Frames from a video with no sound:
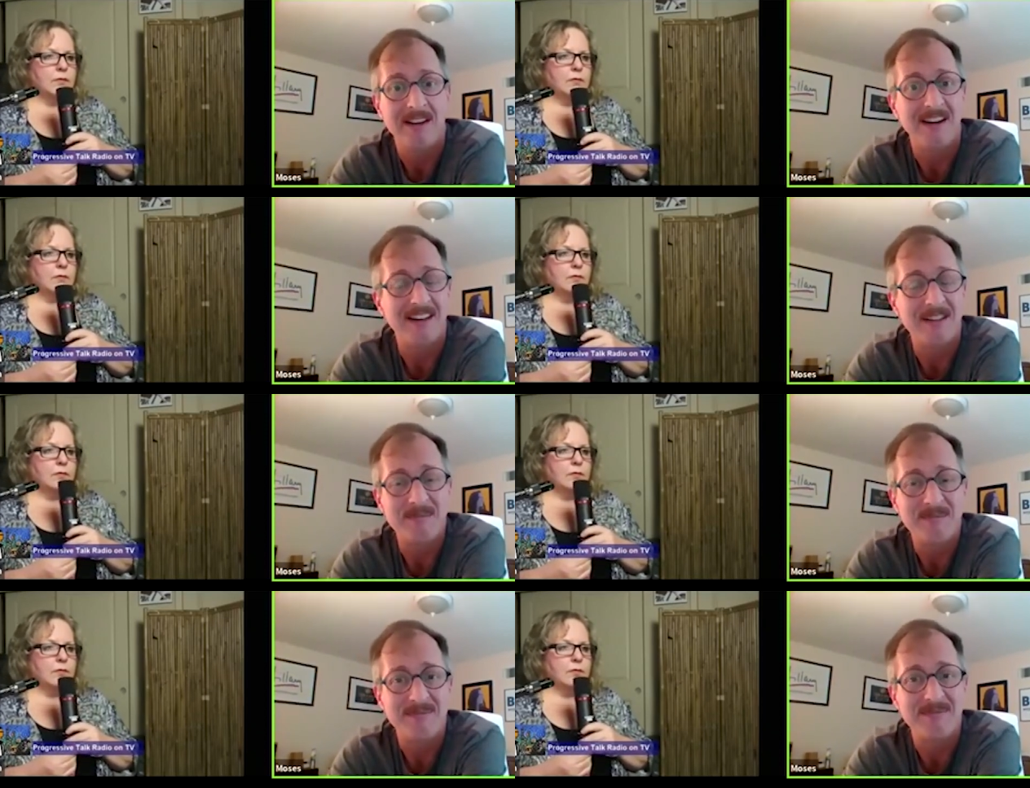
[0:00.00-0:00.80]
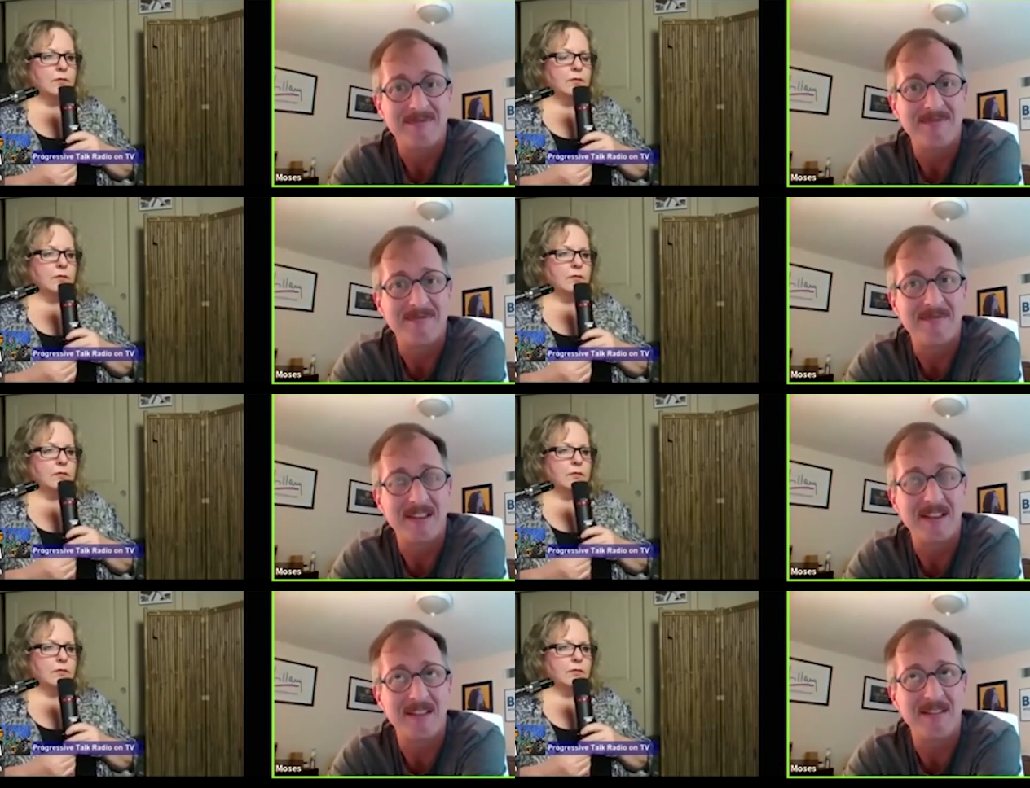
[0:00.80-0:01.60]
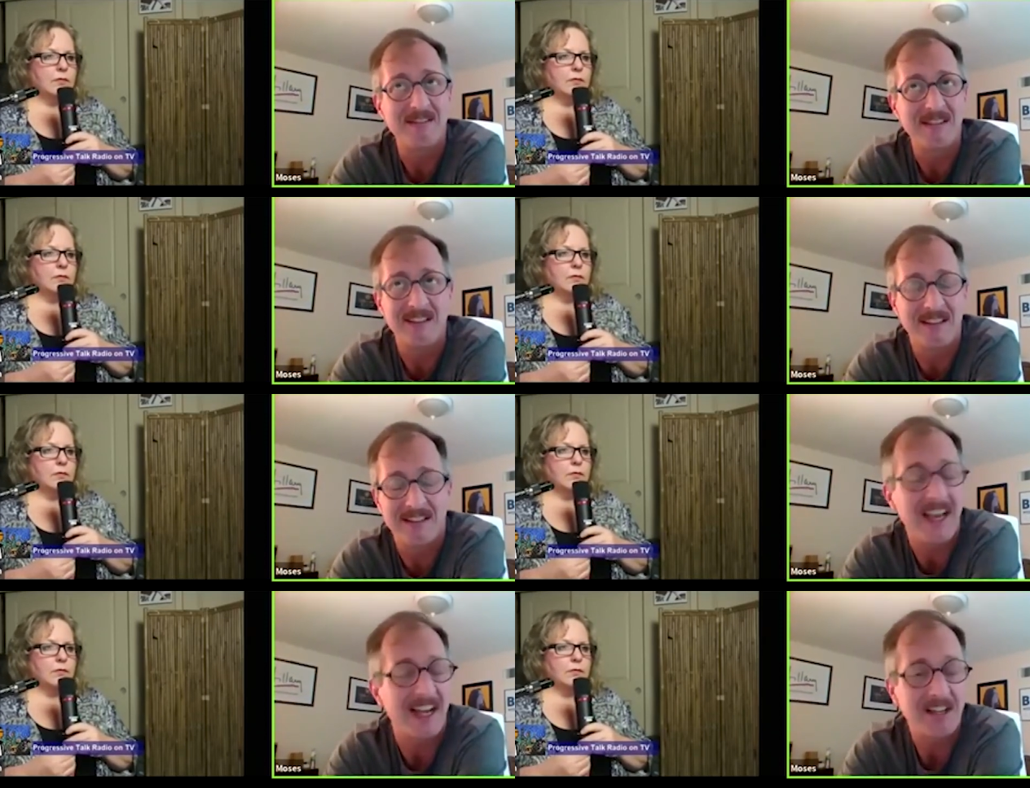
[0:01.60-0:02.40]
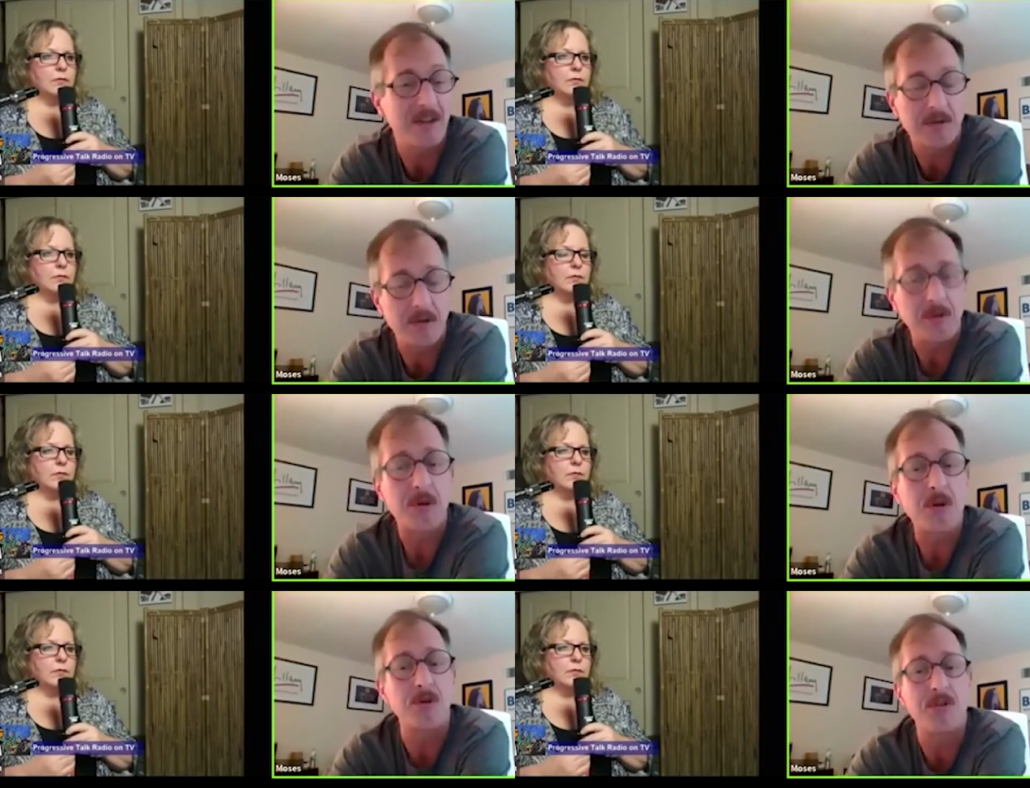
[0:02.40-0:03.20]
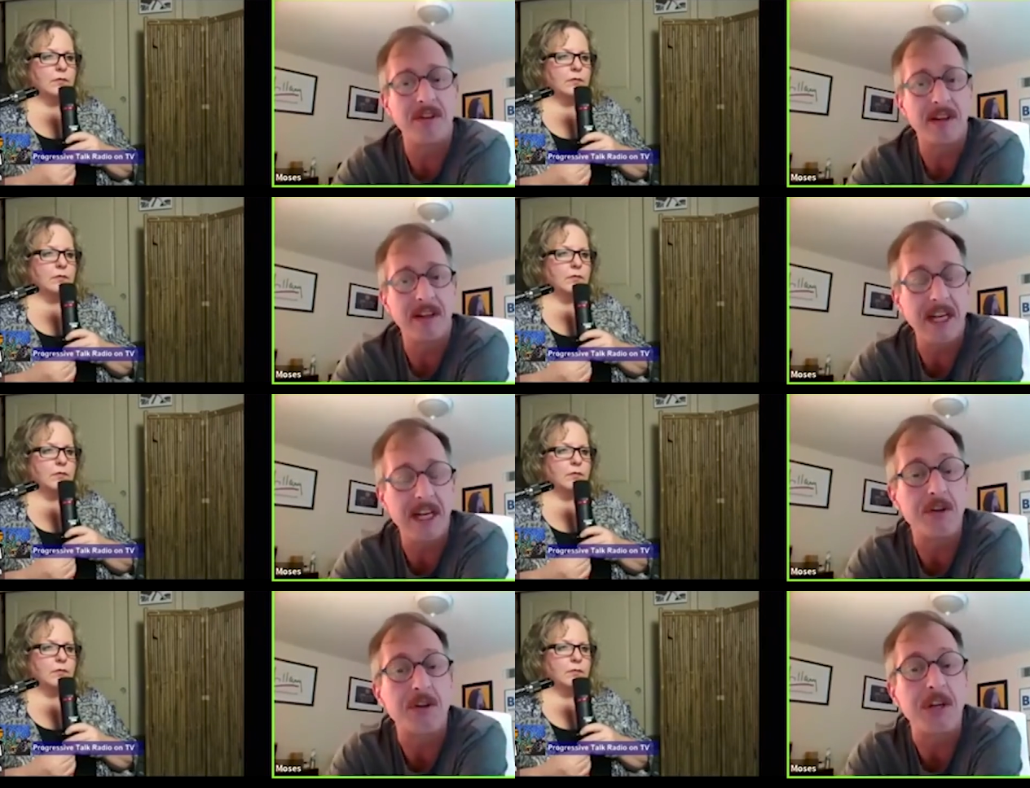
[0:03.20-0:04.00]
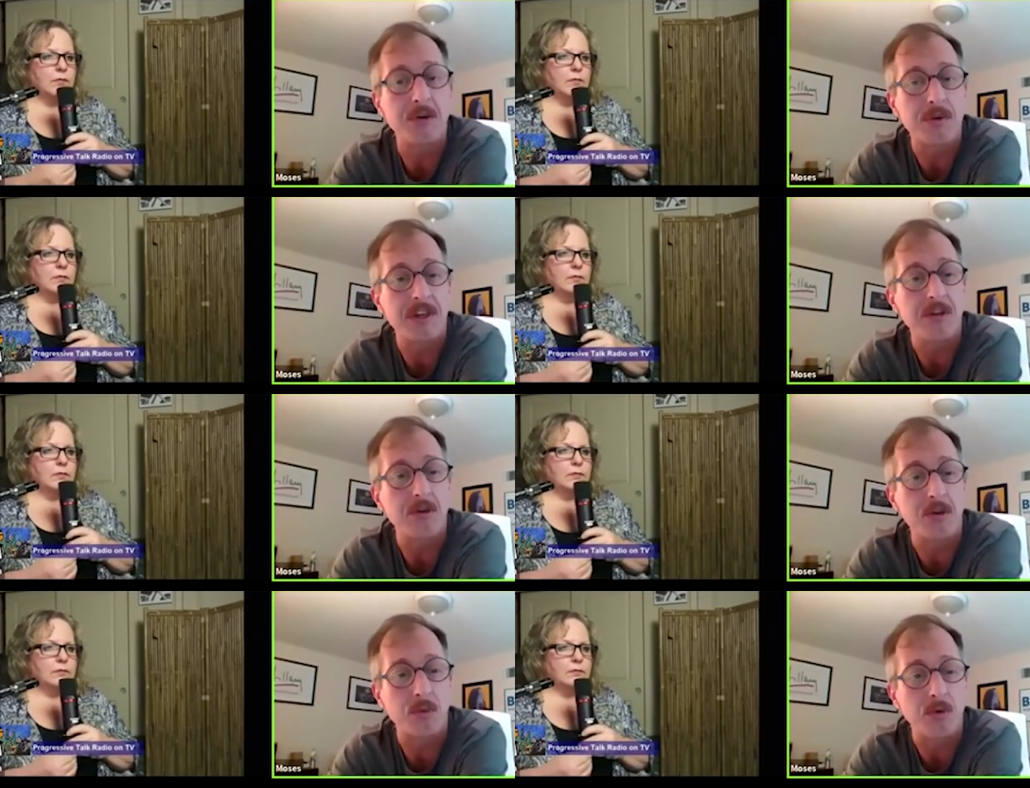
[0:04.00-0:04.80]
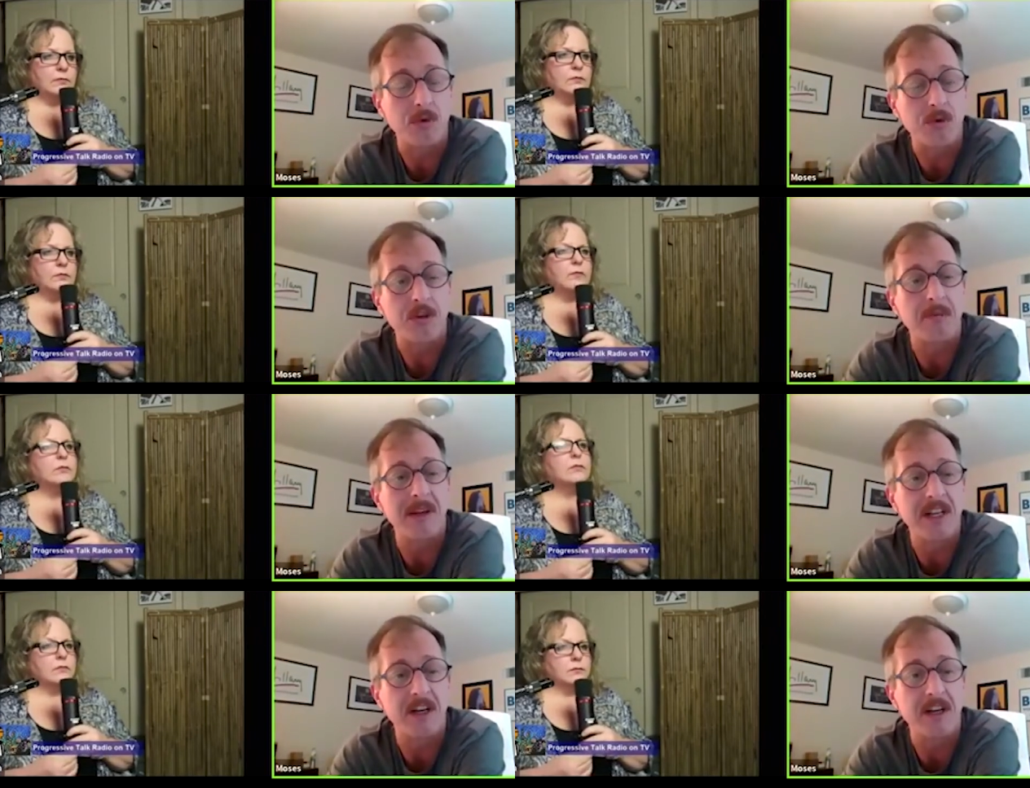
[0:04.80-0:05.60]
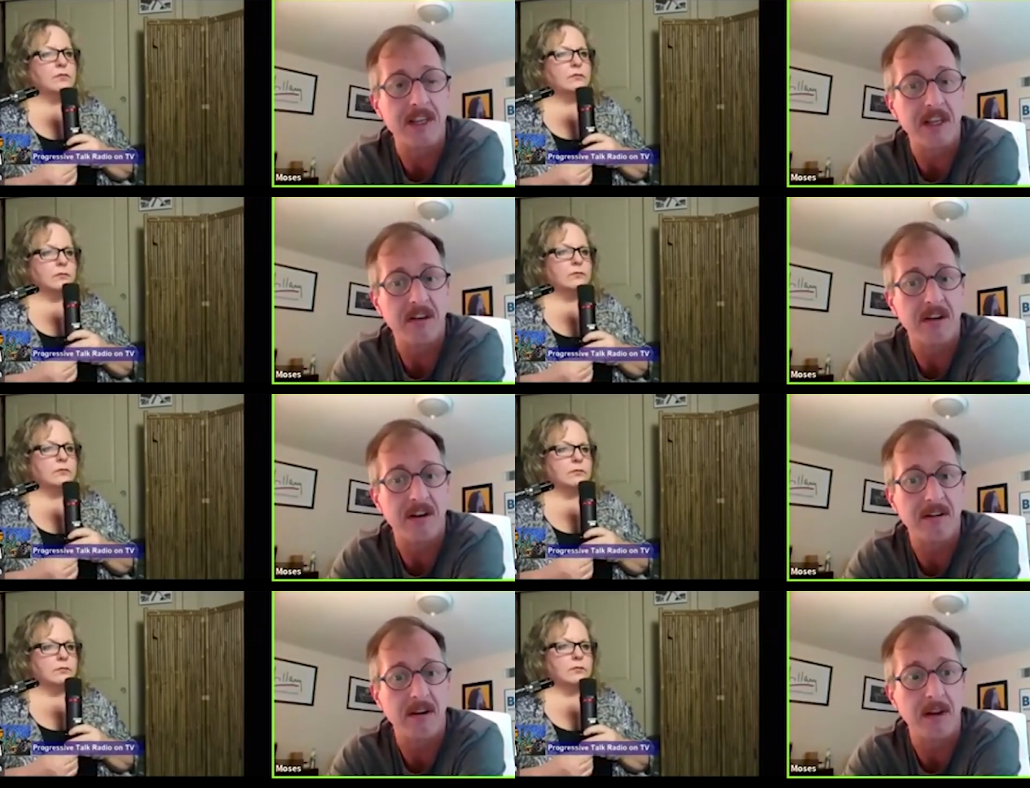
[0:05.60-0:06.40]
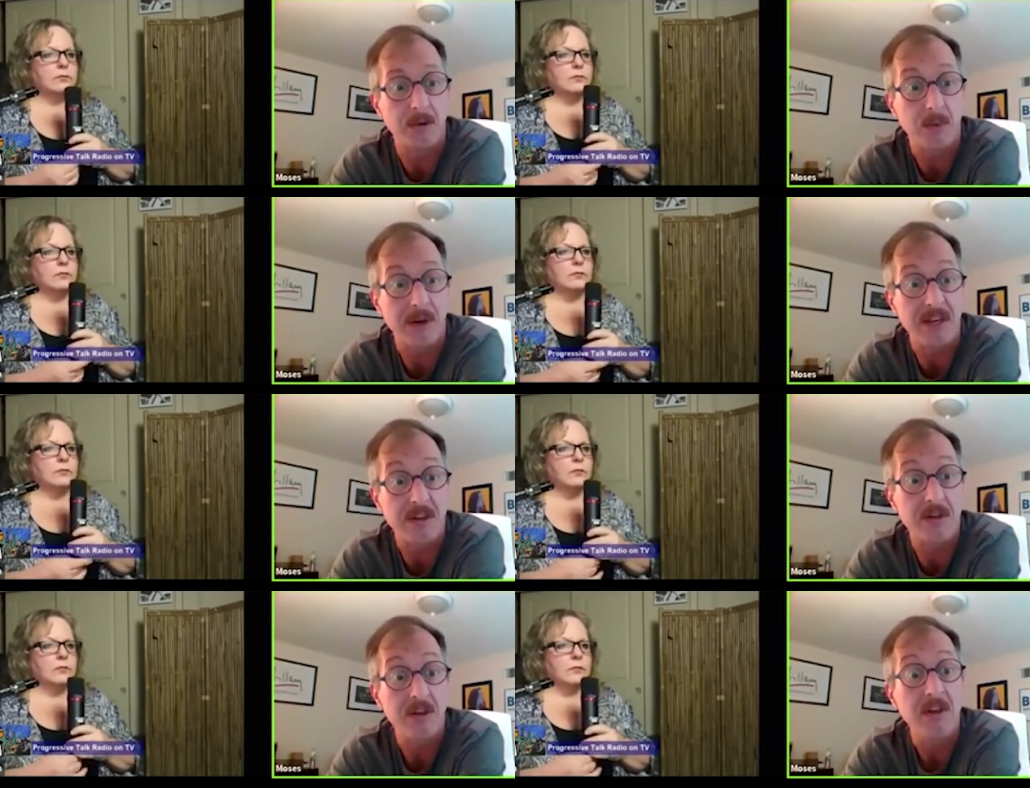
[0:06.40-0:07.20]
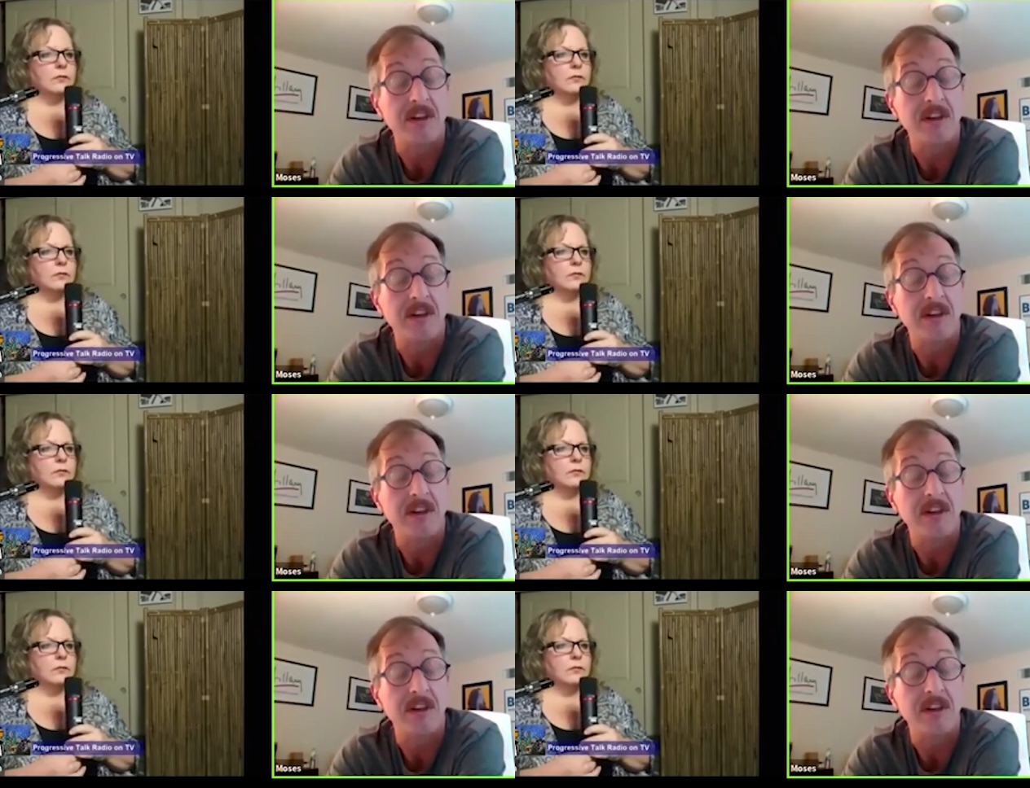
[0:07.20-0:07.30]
Speaker 1: um, yeah, there, there's certain idiosyncrasies to the rules depending on the uh, on the race.